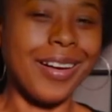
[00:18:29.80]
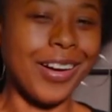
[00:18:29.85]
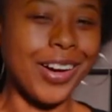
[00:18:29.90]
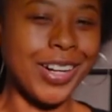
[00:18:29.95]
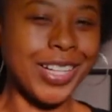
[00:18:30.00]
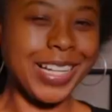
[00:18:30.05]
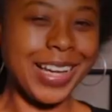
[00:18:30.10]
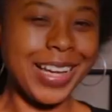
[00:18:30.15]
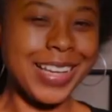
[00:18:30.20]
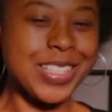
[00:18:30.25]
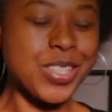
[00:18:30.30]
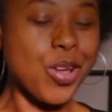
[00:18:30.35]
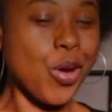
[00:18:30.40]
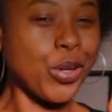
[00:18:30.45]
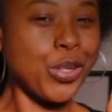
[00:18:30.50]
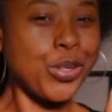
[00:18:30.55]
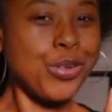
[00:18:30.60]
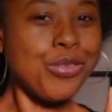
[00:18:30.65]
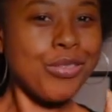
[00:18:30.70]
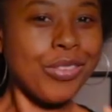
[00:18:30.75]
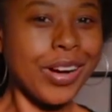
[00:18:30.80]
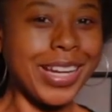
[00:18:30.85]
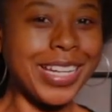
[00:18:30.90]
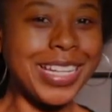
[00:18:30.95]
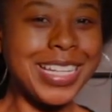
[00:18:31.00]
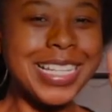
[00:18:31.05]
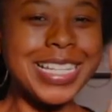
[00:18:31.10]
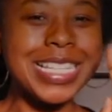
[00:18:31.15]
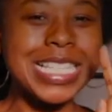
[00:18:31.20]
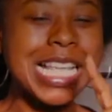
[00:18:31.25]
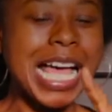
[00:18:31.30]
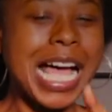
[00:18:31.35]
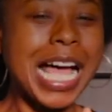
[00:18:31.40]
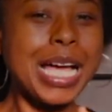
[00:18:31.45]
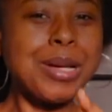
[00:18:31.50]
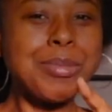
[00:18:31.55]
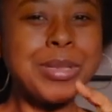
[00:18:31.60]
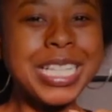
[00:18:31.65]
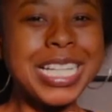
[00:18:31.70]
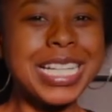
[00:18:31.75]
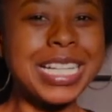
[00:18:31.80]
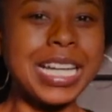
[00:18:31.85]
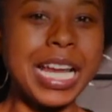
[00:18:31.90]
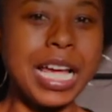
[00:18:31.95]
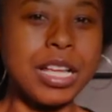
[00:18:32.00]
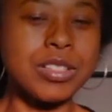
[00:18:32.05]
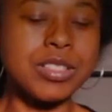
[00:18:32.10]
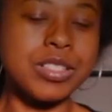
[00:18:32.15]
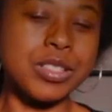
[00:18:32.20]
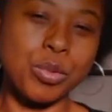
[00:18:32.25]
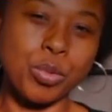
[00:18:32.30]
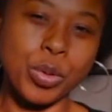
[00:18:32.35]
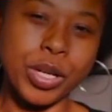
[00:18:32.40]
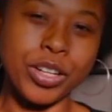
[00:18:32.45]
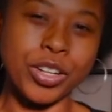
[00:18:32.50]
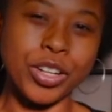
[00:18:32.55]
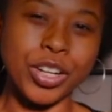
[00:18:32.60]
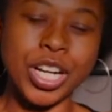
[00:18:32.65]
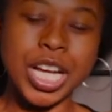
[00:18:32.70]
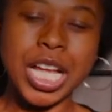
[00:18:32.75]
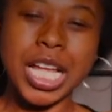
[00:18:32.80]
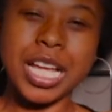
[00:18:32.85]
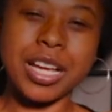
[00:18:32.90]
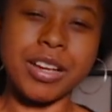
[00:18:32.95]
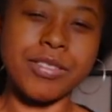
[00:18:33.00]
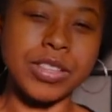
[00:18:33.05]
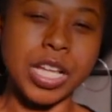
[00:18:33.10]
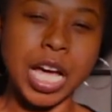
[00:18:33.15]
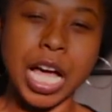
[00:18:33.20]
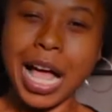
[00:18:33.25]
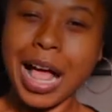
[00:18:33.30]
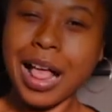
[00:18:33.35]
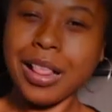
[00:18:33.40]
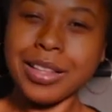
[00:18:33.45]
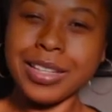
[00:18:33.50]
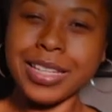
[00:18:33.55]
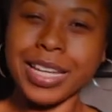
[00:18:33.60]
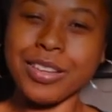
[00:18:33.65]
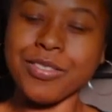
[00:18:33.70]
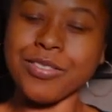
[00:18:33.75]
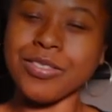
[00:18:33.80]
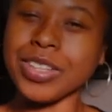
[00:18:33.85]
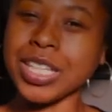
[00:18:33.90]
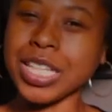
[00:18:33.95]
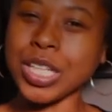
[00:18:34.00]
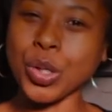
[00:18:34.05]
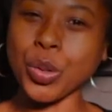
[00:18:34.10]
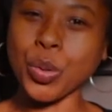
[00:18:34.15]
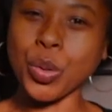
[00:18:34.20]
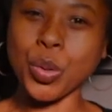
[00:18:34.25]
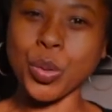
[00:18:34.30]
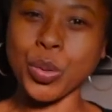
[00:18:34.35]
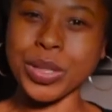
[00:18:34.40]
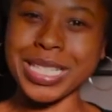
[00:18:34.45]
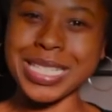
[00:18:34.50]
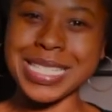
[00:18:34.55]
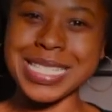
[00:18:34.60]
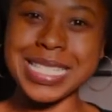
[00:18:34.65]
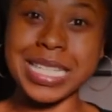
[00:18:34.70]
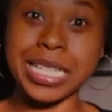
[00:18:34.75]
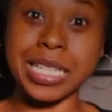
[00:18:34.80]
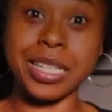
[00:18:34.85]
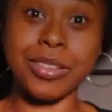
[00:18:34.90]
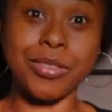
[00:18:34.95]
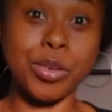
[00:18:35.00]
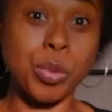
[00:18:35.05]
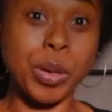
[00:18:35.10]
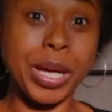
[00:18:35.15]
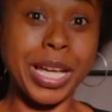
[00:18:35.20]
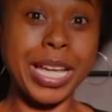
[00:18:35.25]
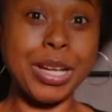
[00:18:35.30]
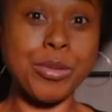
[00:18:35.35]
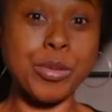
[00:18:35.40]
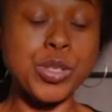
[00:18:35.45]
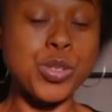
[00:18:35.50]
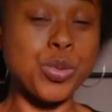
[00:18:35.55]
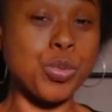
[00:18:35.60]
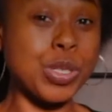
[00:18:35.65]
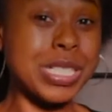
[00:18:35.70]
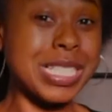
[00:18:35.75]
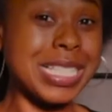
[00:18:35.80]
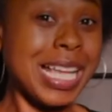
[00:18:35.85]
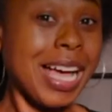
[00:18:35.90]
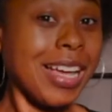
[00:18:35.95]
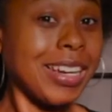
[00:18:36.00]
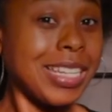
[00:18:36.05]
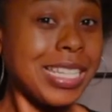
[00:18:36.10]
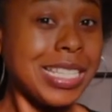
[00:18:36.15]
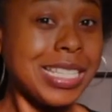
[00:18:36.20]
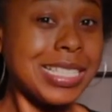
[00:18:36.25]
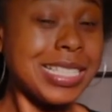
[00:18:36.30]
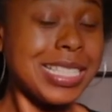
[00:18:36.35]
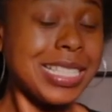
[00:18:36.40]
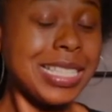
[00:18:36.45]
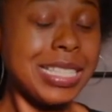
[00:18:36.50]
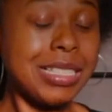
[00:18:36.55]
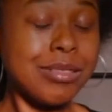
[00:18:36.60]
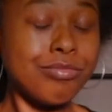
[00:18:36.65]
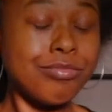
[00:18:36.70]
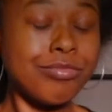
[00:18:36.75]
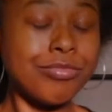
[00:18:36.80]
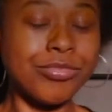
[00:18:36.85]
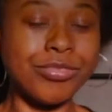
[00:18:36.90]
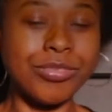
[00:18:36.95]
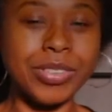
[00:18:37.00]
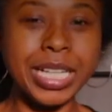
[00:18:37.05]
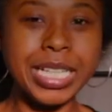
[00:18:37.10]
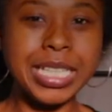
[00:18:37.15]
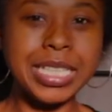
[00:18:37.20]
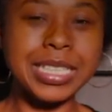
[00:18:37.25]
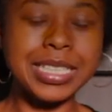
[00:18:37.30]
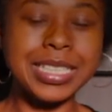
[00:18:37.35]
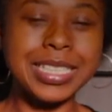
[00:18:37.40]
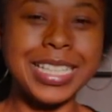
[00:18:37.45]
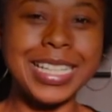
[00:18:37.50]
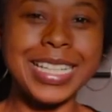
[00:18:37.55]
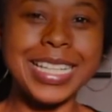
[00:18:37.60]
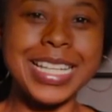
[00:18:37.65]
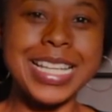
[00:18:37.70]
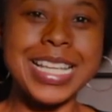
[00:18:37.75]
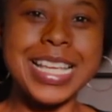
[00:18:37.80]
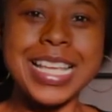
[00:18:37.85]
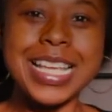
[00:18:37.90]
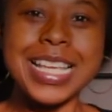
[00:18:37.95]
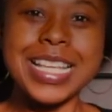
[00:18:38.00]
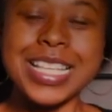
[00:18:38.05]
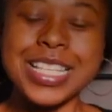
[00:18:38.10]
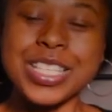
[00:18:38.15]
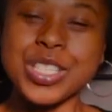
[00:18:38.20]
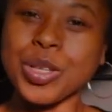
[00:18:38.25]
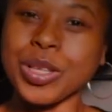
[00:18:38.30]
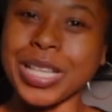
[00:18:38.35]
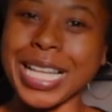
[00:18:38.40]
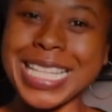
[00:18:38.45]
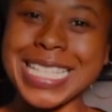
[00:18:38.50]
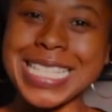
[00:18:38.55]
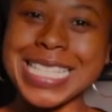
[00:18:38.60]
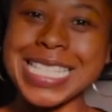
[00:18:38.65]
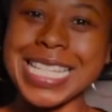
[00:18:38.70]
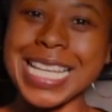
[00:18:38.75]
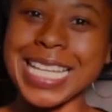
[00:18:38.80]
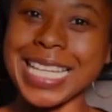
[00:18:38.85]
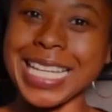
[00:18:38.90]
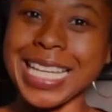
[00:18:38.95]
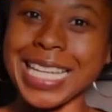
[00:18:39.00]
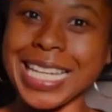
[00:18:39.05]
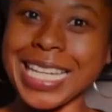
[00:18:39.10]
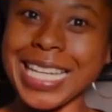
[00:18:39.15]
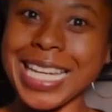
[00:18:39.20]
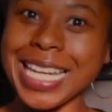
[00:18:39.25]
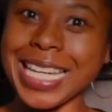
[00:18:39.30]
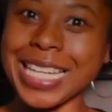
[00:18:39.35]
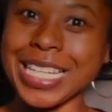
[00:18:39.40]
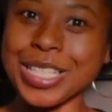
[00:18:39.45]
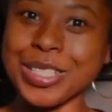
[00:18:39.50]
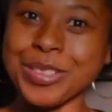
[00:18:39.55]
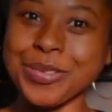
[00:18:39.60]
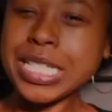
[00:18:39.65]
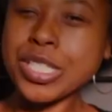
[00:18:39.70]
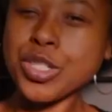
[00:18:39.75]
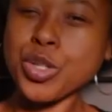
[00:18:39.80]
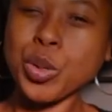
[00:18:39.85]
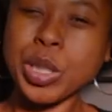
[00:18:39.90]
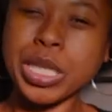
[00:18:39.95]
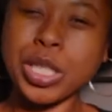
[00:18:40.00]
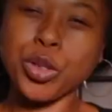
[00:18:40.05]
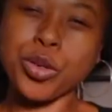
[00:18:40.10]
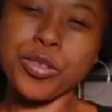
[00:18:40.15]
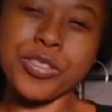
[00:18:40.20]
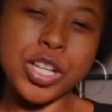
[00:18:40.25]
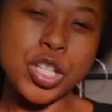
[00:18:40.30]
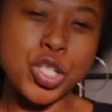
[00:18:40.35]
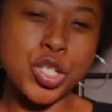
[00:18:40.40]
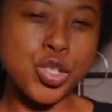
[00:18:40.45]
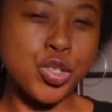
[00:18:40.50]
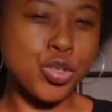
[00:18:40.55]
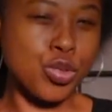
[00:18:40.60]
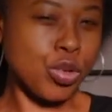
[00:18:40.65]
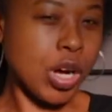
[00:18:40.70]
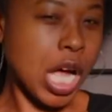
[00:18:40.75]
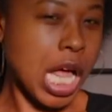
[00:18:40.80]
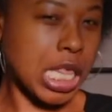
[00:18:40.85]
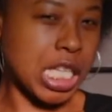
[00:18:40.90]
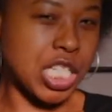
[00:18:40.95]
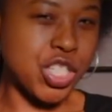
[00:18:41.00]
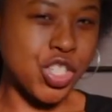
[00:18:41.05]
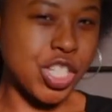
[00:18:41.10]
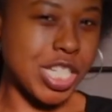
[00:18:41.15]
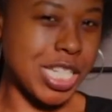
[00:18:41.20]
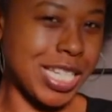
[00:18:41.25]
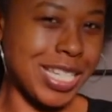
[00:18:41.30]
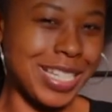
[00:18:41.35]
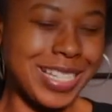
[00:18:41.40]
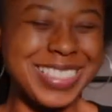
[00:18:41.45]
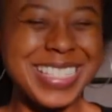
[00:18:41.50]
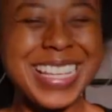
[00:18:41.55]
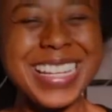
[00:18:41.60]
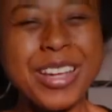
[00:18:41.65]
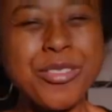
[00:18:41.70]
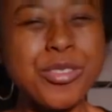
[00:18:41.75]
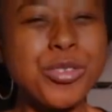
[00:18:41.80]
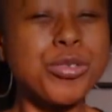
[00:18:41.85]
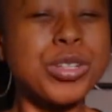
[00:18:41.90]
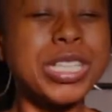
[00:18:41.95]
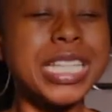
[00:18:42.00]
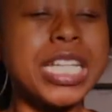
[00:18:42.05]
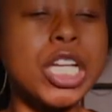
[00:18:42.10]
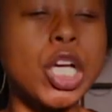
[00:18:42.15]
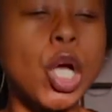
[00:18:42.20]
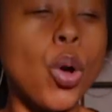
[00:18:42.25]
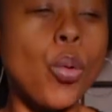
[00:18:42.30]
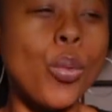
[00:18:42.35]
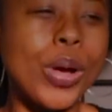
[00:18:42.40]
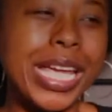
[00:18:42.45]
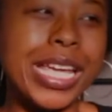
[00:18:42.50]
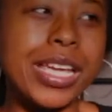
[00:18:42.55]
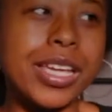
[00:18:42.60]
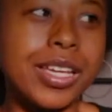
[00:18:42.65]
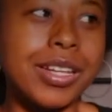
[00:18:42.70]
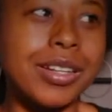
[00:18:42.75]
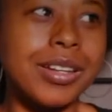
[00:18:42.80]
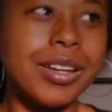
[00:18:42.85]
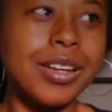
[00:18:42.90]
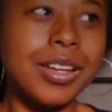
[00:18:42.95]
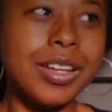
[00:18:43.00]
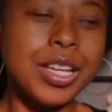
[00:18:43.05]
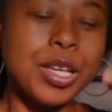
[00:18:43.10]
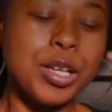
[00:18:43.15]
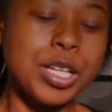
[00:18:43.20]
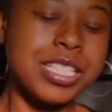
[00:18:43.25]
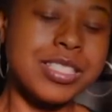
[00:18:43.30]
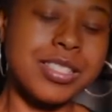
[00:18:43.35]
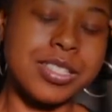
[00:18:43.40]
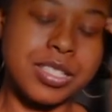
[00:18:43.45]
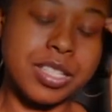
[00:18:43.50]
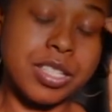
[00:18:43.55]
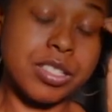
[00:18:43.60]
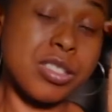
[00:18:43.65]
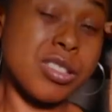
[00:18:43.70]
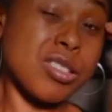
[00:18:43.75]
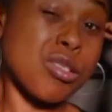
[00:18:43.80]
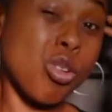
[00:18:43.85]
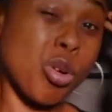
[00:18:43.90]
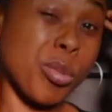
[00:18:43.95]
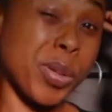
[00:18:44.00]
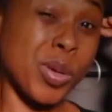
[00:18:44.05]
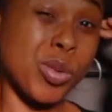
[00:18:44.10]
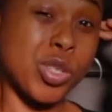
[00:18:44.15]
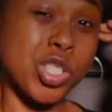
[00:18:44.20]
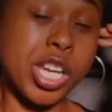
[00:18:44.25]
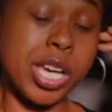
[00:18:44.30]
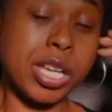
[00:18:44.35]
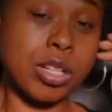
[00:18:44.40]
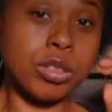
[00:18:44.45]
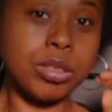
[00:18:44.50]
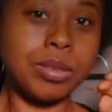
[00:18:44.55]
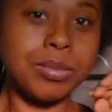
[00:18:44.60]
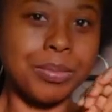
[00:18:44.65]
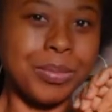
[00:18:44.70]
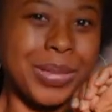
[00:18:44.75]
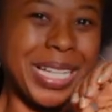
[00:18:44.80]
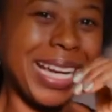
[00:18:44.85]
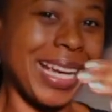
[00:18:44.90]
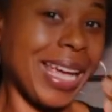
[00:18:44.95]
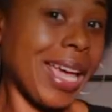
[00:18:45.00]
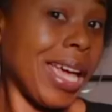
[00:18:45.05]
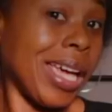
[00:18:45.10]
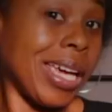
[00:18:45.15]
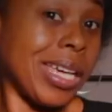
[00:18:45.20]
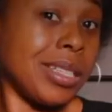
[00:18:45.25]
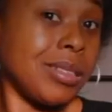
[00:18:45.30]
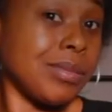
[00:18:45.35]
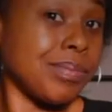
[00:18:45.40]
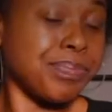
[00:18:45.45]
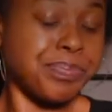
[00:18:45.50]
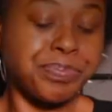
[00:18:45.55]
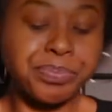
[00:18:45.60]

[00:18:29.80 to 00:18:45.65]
All right, guys, are you ready? Because I'm gonna announce the winner of the holiday video quiz giveaway, which was not easy, right? So let's get it in. Let's do a little astrology, because I never really go in, because this is a Scorpio channel, but I can.